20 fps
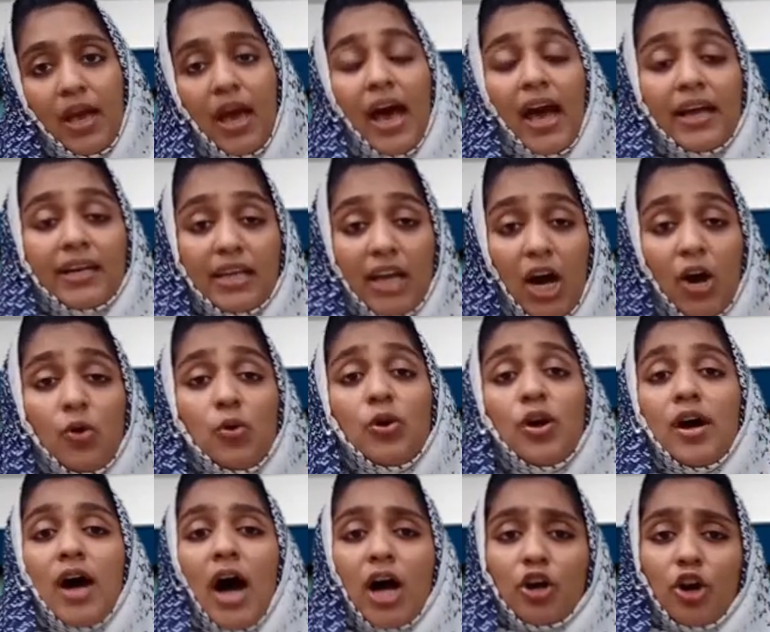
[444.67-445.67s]
And now,
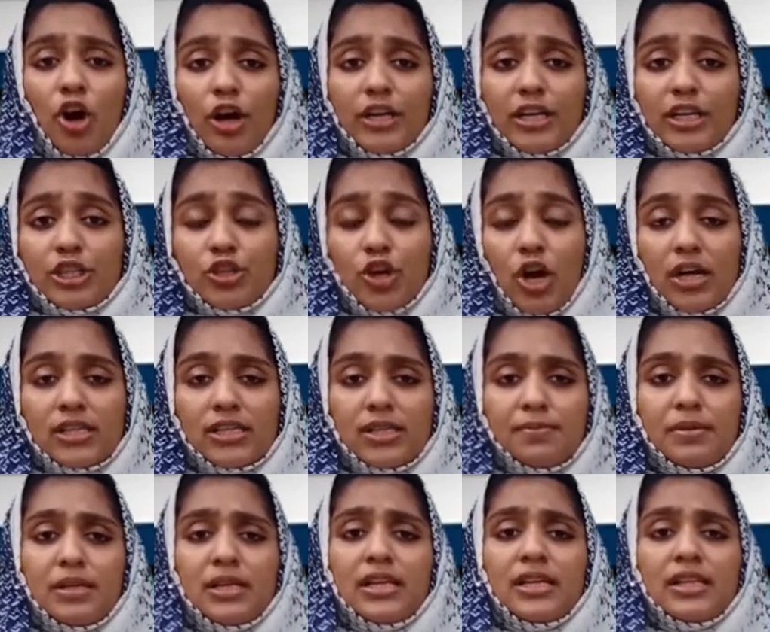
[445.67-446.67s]
according to
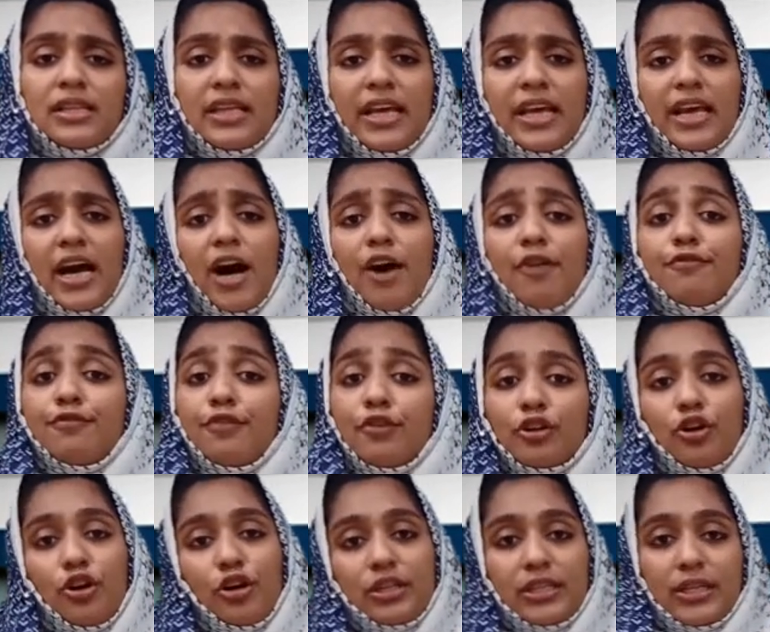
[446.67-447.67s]
Ausable, they have
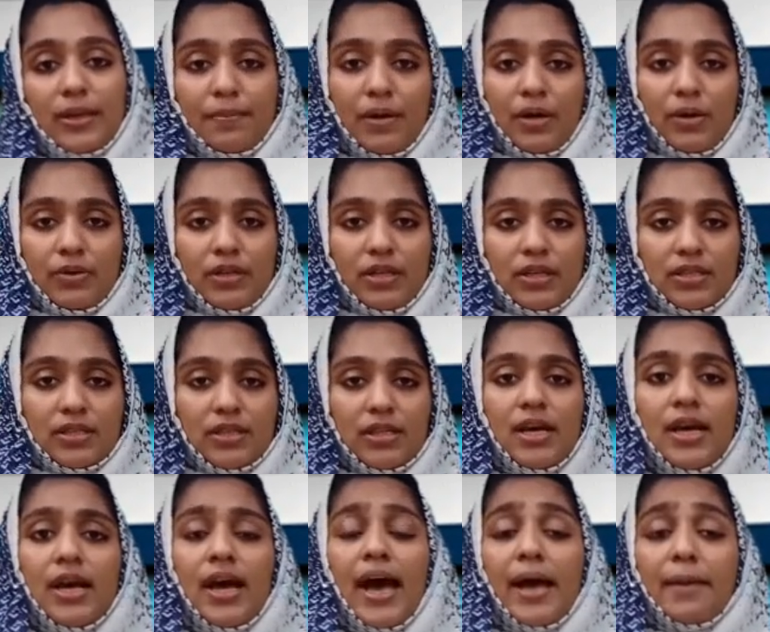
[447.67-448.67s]
forgot about it,
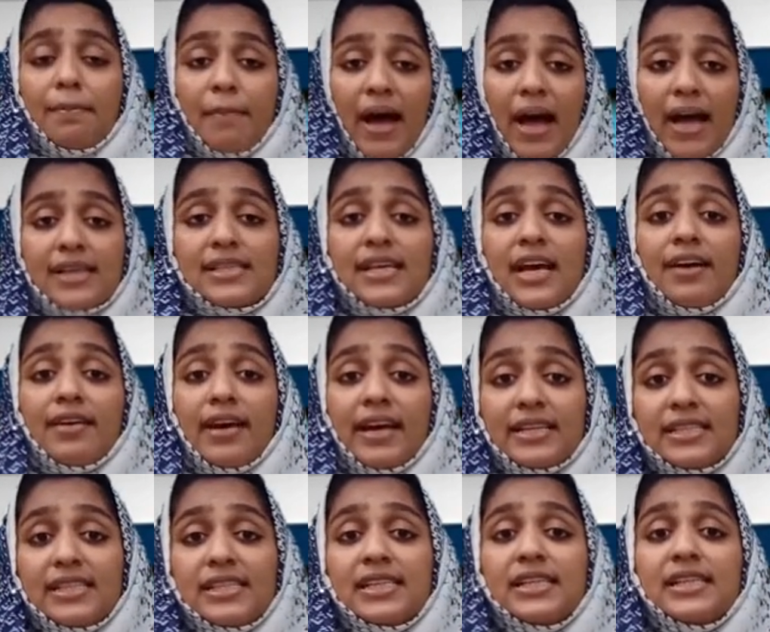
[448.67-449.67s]
and Max have
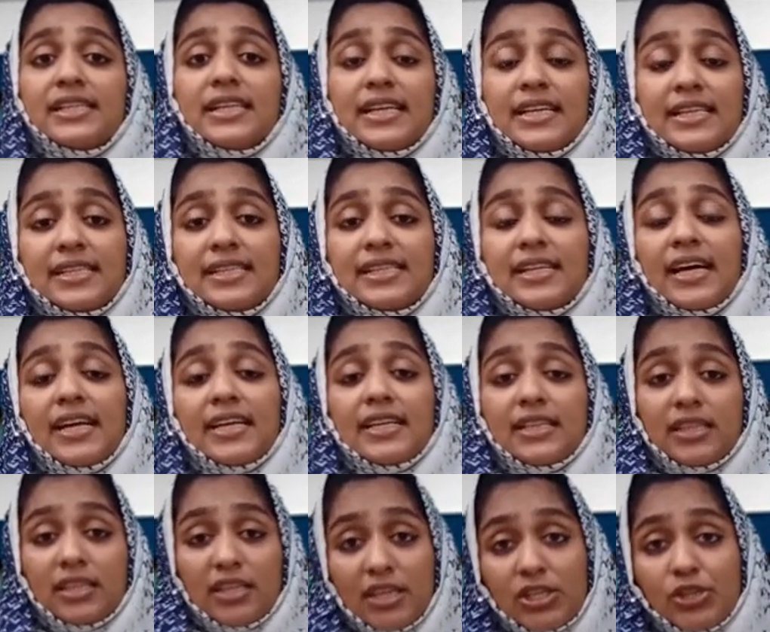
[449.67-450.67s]
entered inside
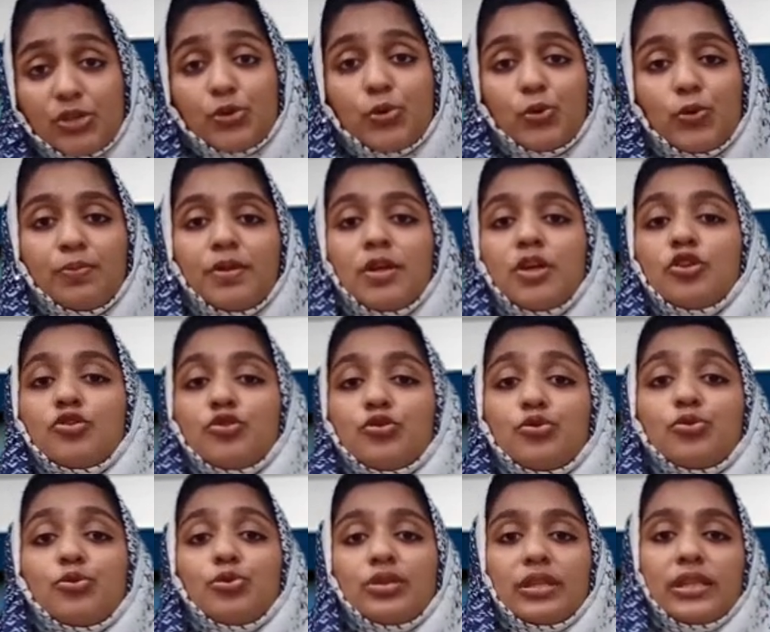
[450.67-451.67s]
this room
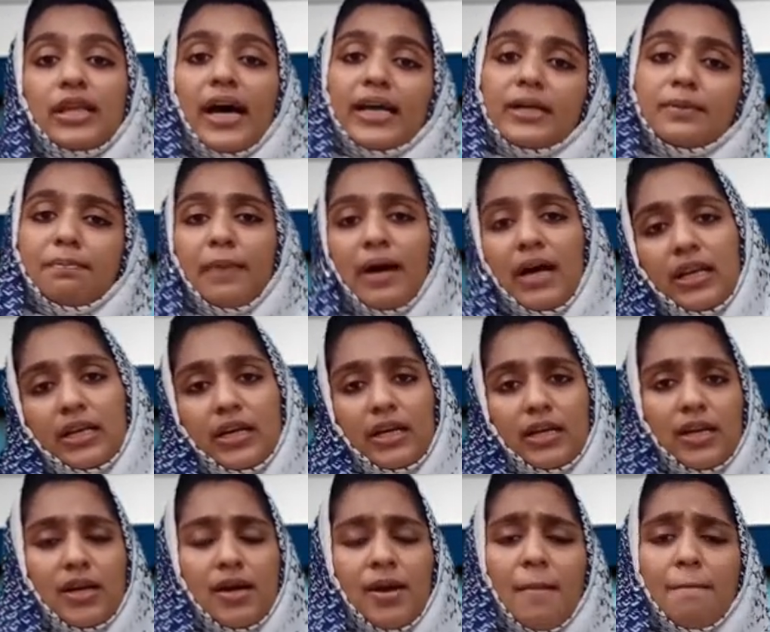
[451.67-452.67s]
through that
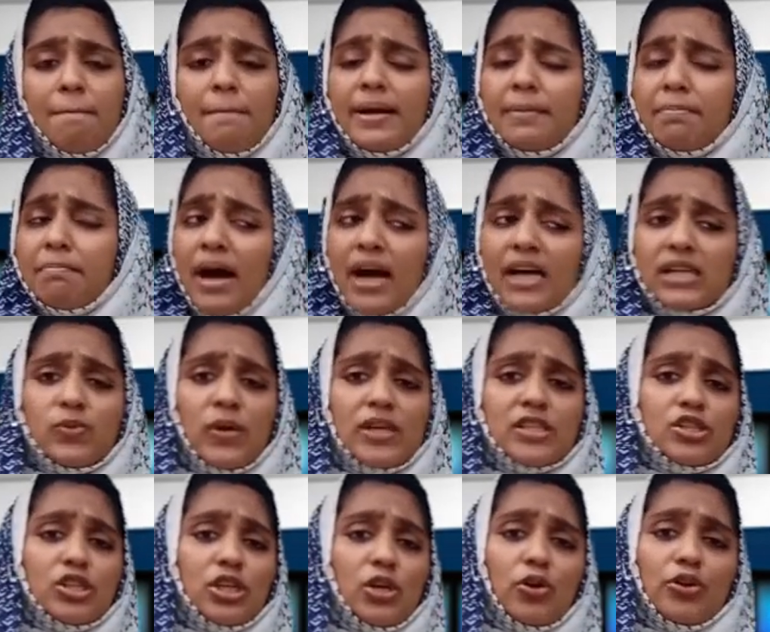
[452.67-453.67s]
balcony. But Max
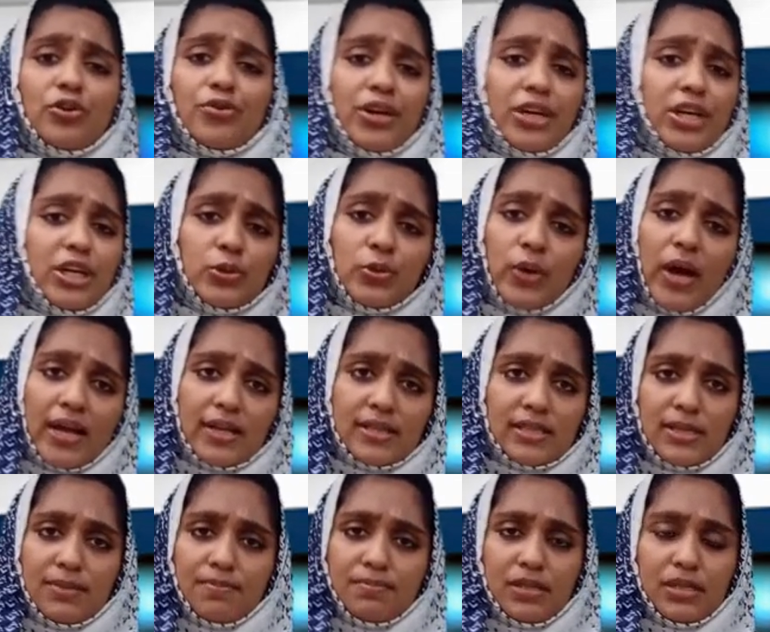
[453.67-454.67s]
was not ready to
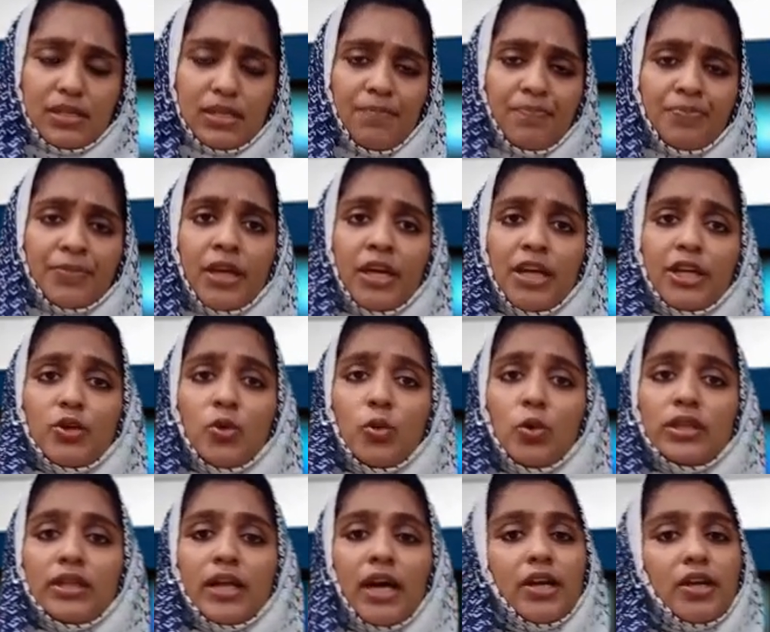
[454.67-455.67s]
accept it. He
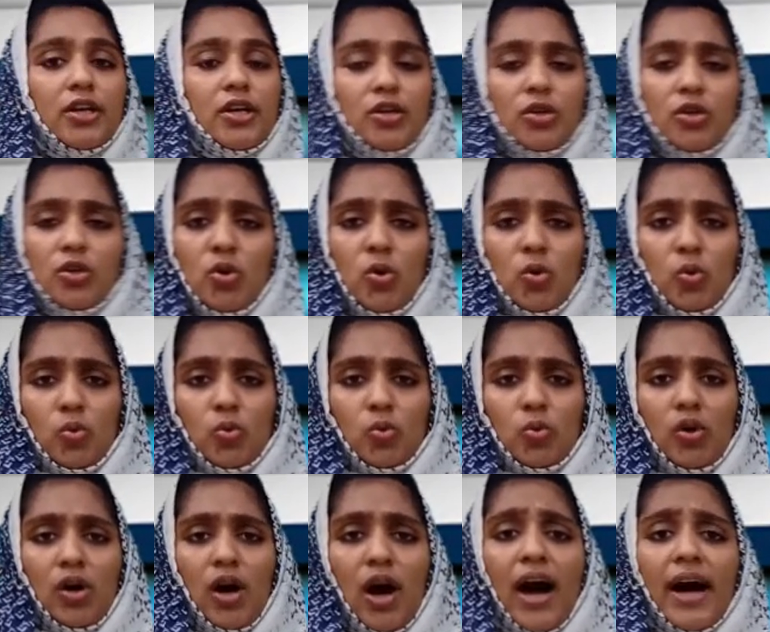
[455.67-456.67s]
told that, "No,
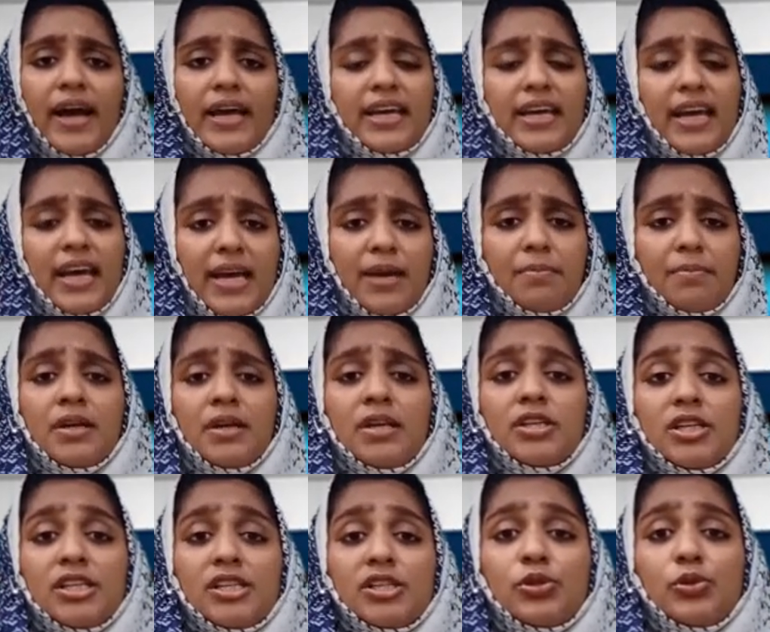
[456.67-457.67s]
I came
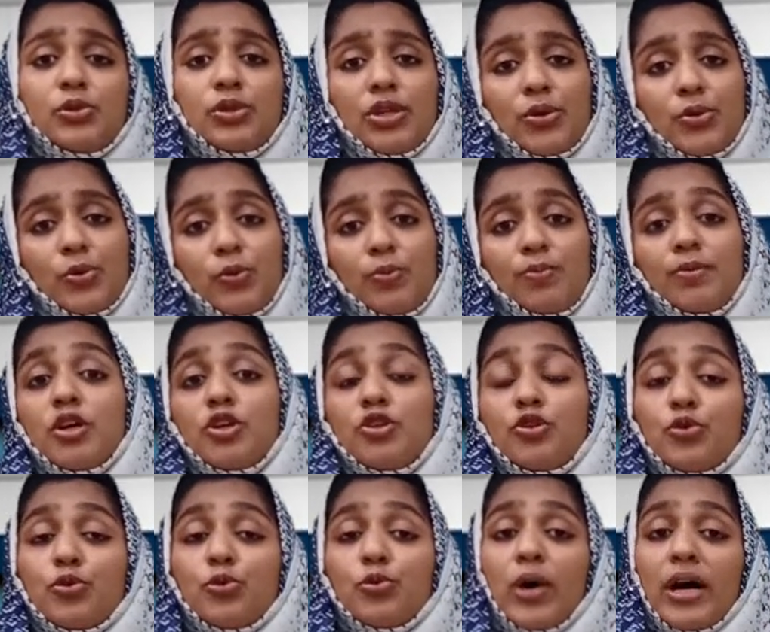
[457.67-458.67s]
into the room
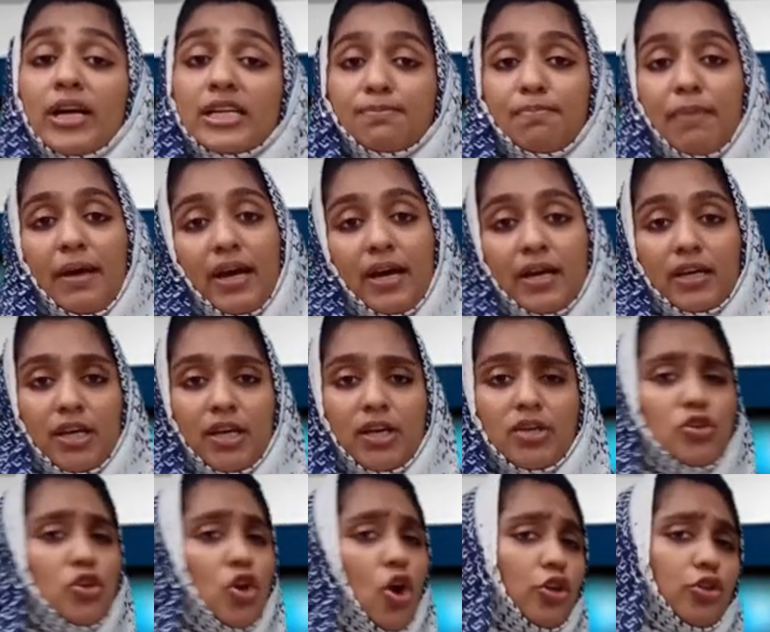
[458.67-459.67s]
through a spare key,
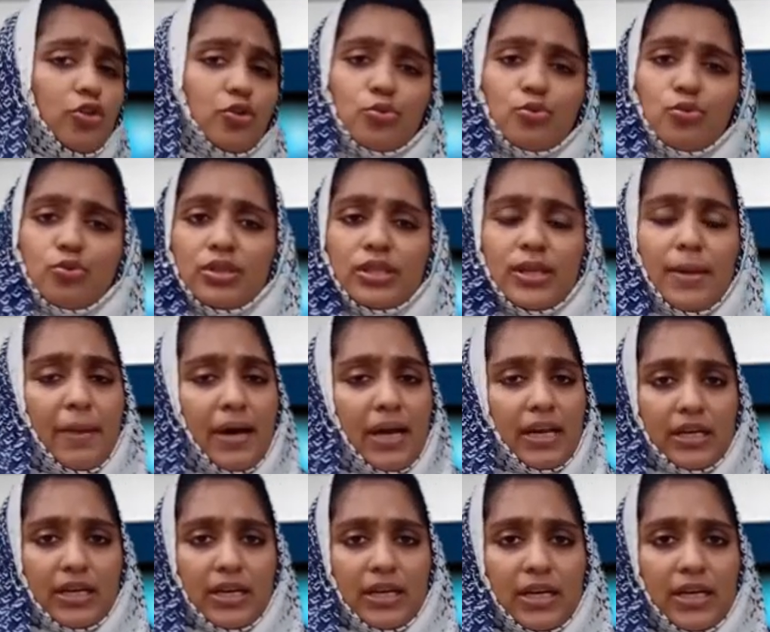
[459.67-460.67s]
not through the
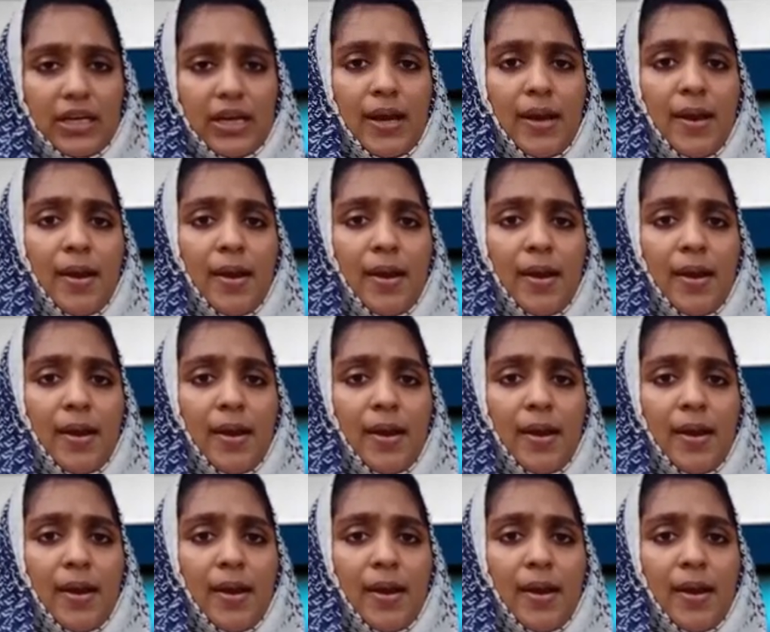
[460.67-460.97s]
balcony."